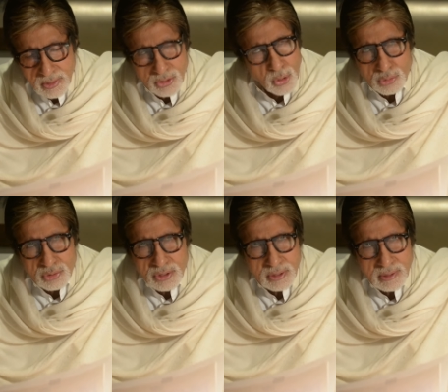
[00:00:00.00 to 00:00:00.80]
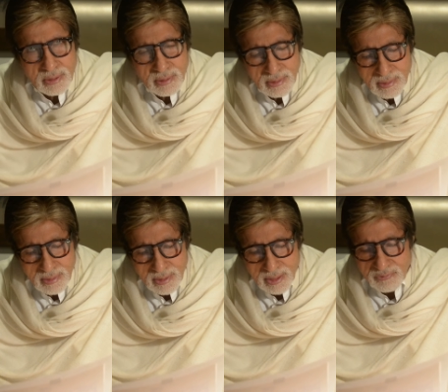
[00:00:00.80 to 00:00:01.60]
Don't
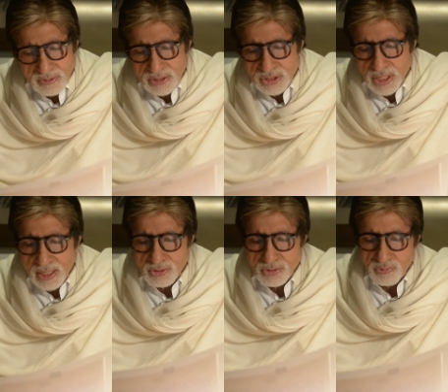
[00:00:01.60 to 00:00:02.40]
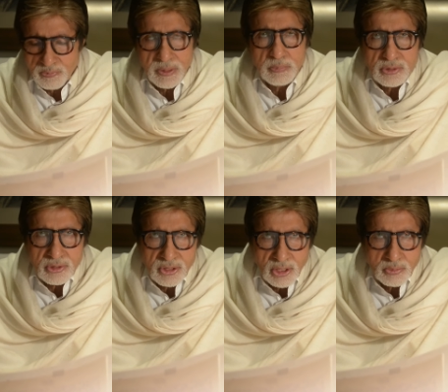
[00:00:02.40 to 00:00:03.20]
live in the shadows of
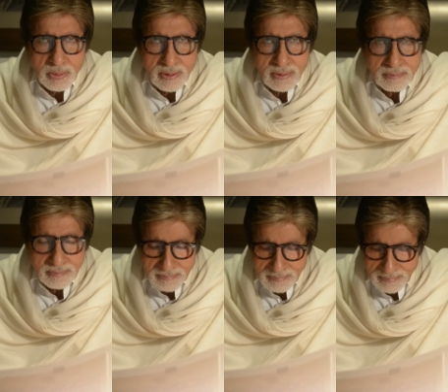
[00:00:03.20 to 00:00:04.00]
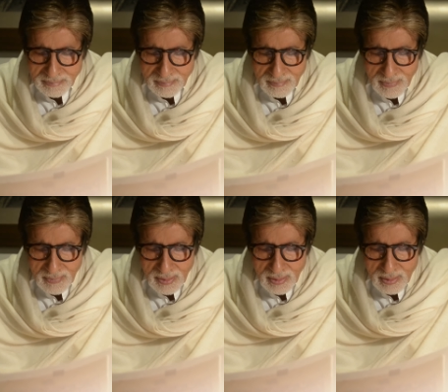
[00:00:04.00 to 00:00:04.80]
people's judgment.
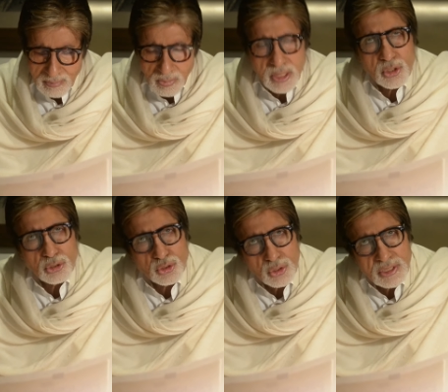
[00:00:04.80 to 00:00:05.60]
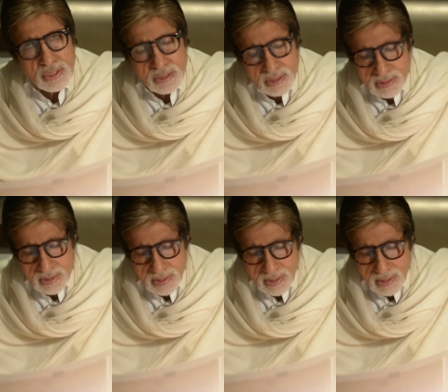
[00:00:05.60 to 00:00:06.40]
Make your choices
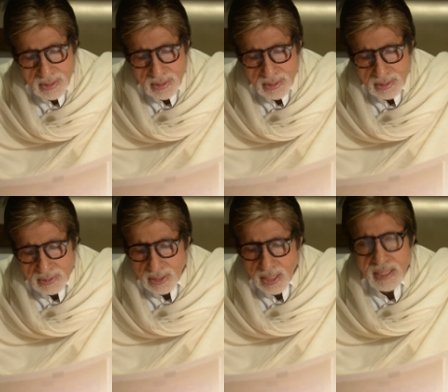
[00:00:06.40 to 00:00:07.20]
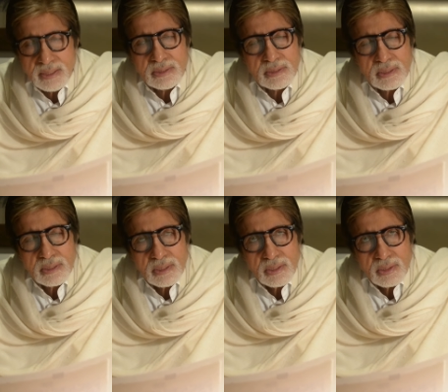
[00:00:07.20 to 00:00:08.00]
in the light
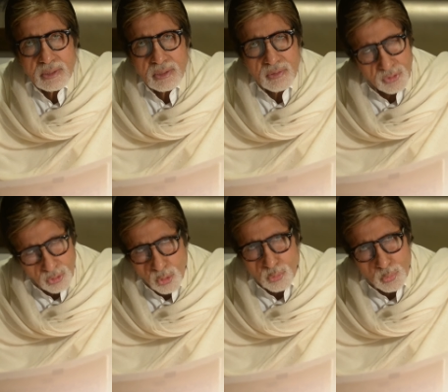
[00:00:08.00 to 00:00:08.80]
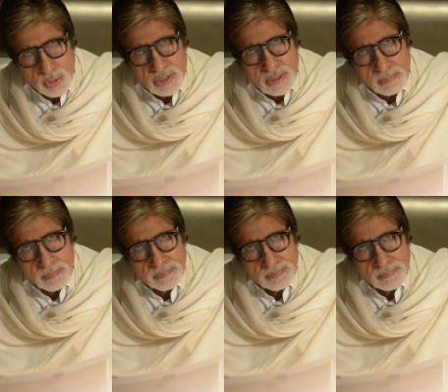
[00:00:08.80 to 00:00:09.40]
of your own wisdom.